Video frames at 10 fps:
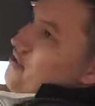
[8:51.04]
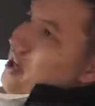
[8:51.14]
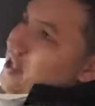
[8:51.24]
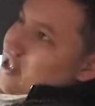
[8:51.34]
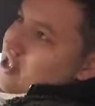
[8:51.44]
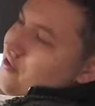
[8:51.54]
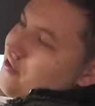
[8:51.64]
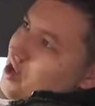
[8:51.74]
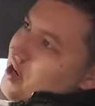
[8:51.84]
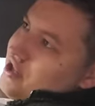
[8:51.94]
In fact, there's actually
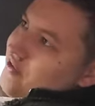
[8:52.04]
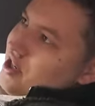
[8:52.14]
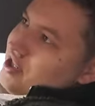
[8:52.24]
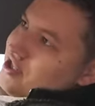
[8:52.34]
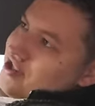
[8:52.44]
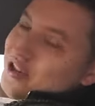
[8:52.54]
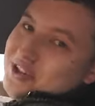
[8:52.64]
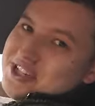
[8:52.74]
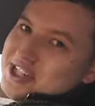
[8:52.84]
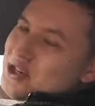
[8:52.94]
five sun visors. You've got
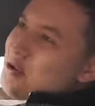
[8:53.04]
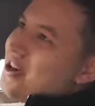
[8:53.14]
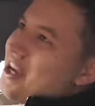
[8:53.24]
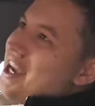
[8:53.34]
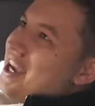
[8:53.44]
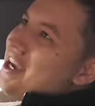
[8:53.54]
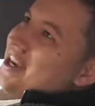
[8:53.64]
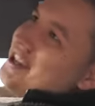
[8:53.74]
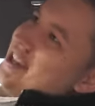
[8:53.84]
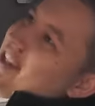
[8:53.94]
this little one here,
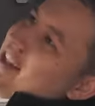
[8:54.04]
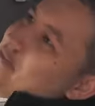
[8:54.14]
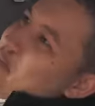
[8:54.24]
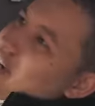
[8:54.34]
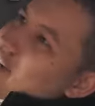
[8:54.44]
big